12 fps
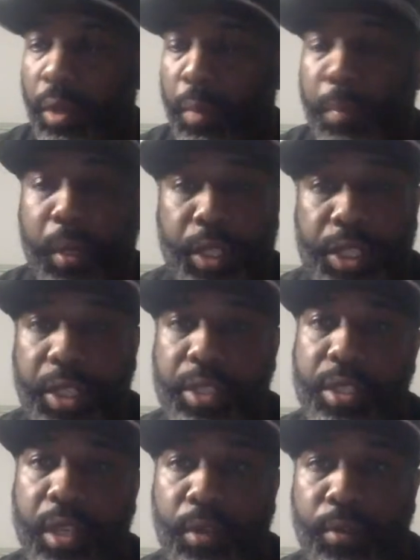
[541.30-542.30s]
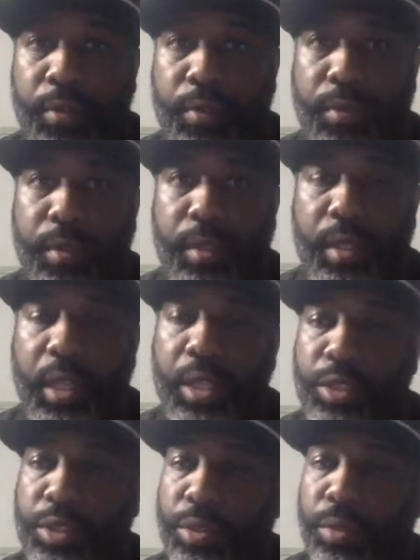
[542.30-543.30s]
push himself
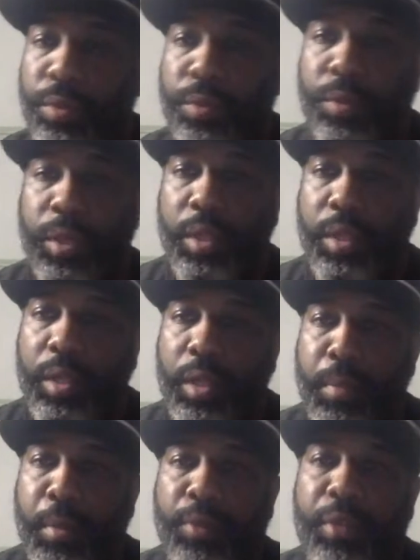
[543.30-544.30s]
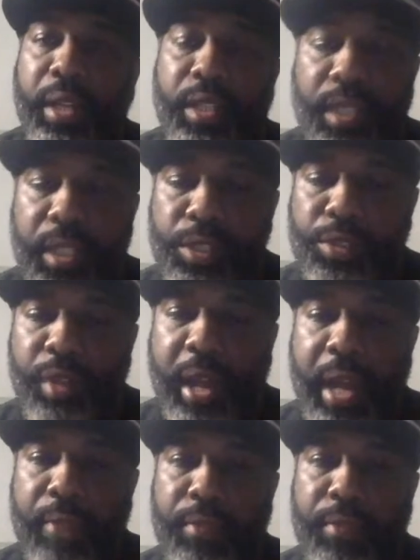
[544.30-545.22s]
into perfecting his craft